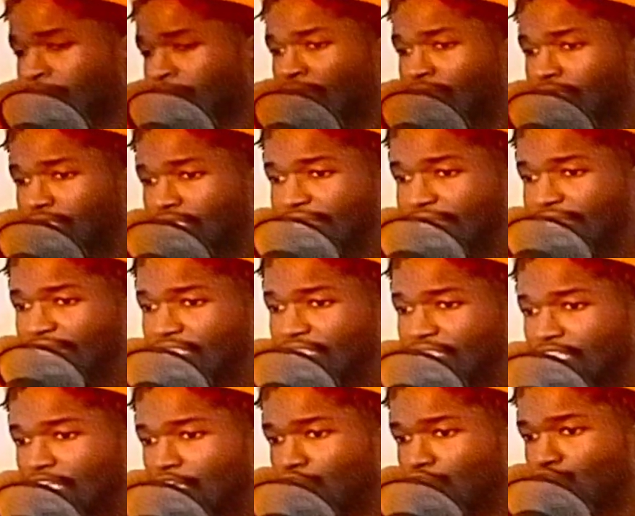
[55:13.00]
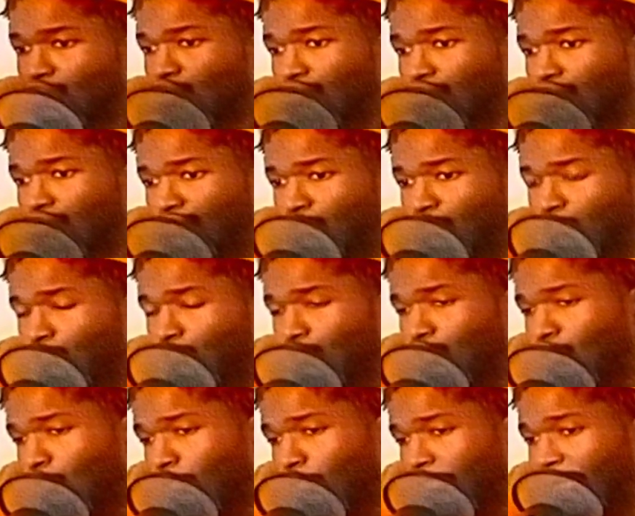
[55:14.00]
DSL food,
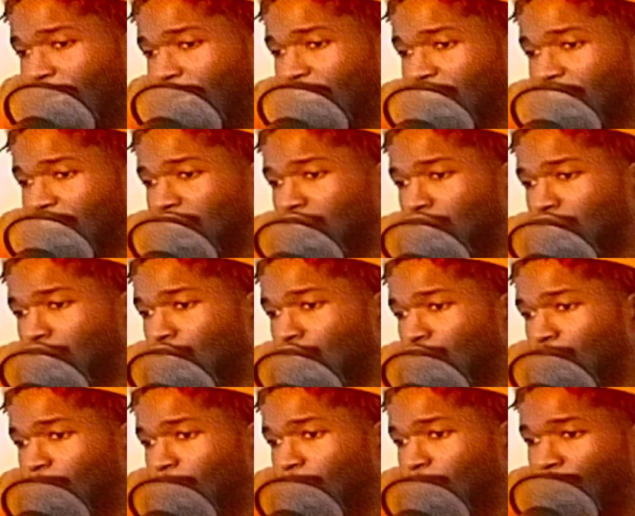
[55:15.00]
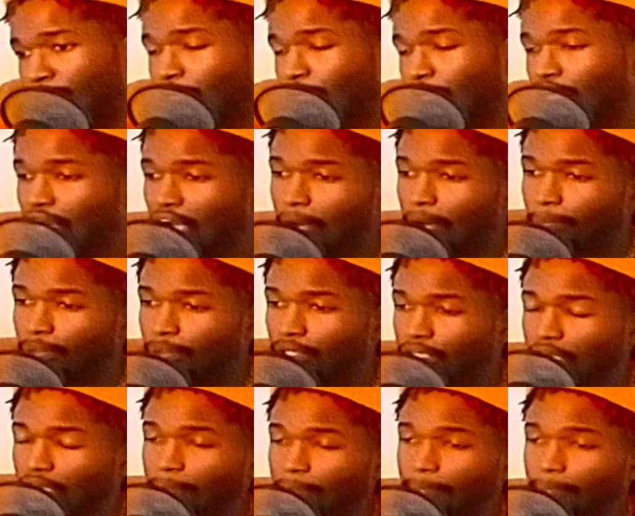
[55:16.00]
DoorDash into your motherfucking car, pull
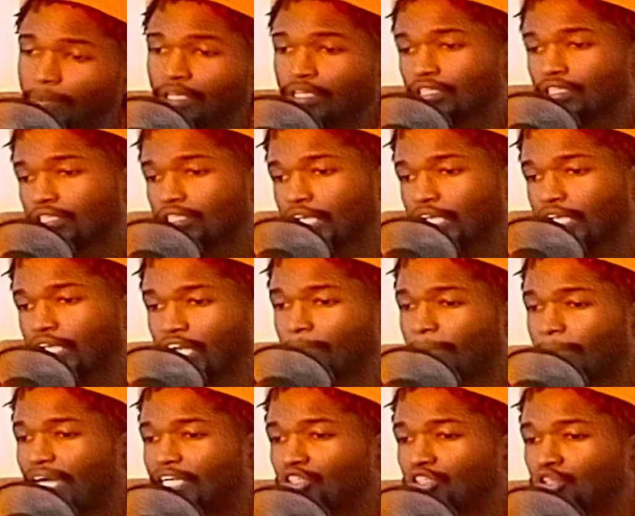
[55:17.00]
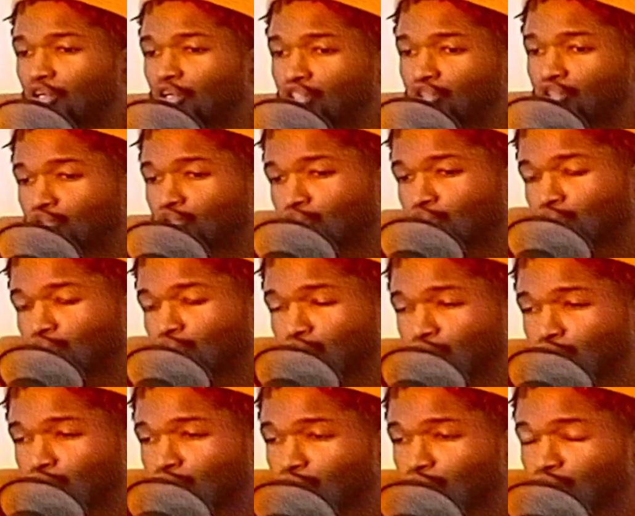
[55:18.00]
up, everybody know you, do do do
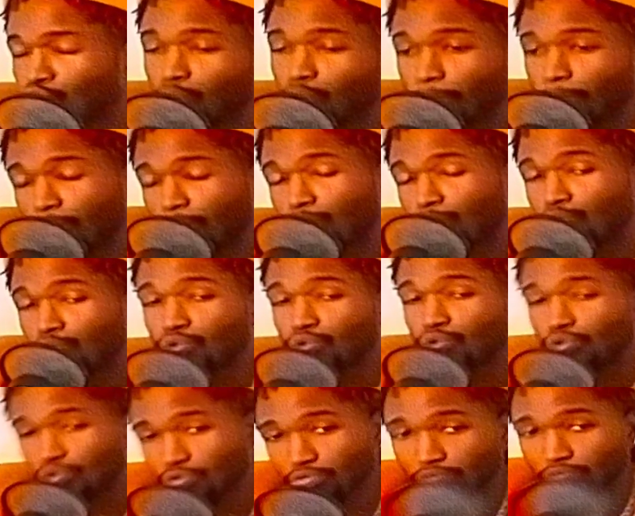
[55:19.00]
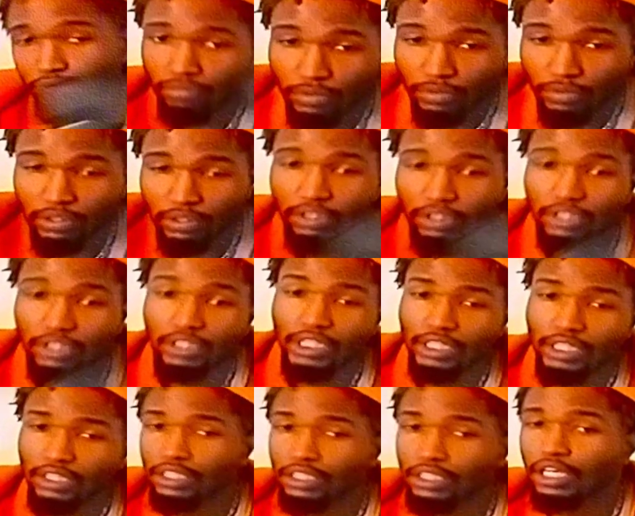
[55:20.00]
do do, boo boo.
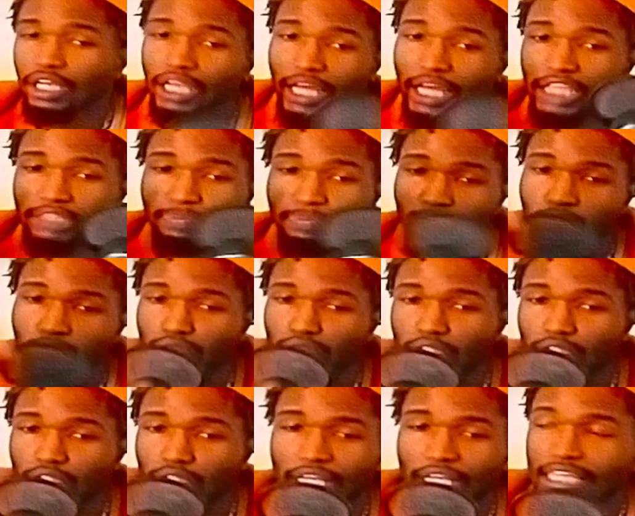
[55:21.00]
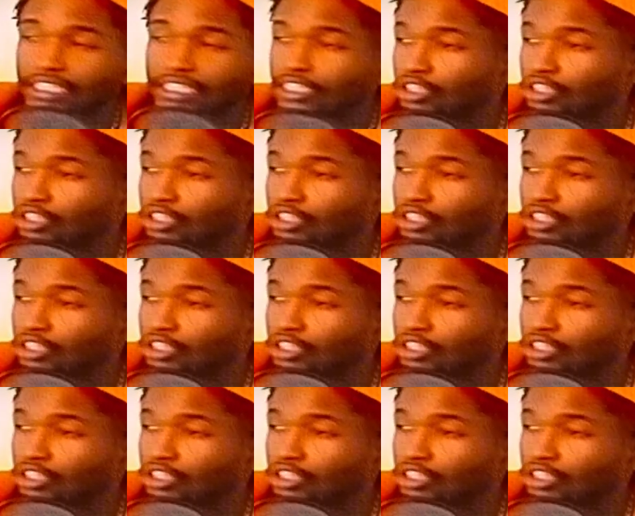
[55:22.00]
Class of